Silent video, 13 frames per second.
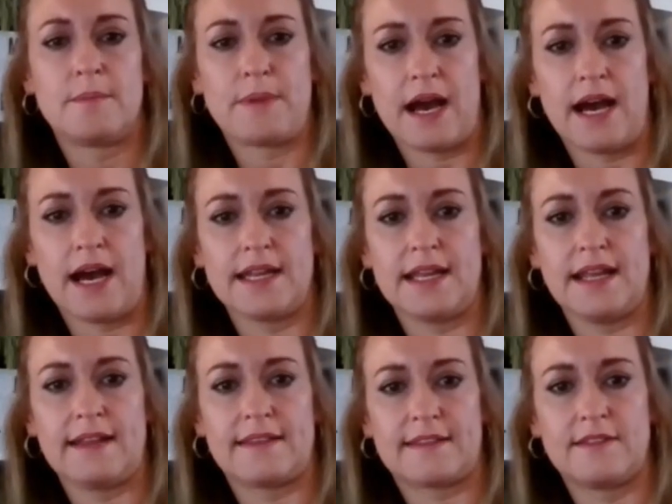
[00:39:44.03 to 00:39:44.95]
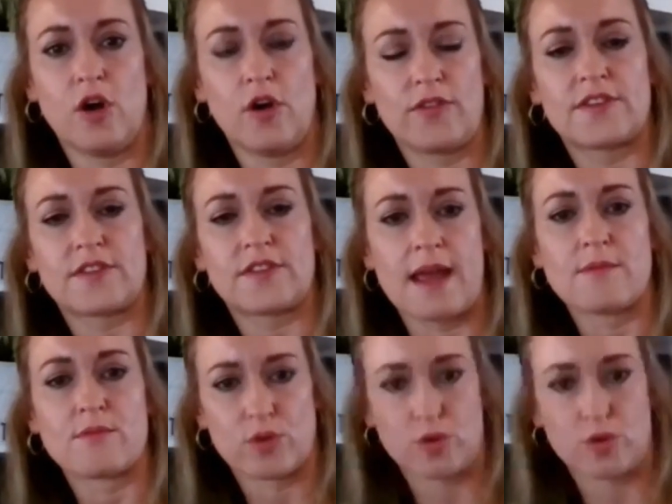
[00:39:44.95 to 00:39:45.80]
but it's not the same